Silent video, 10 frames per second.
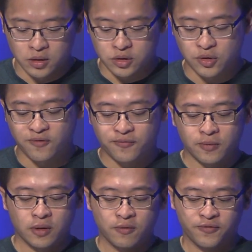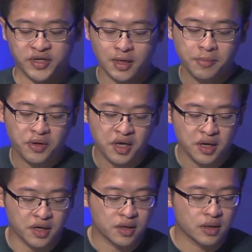So for example,
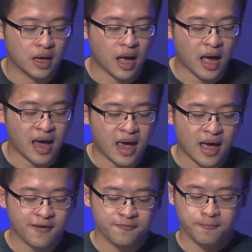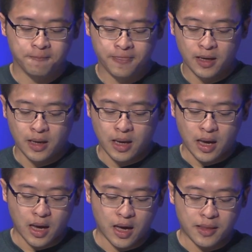here, I have
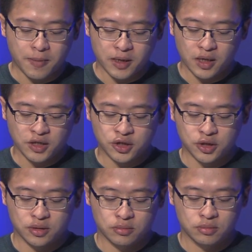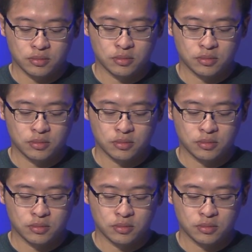an application.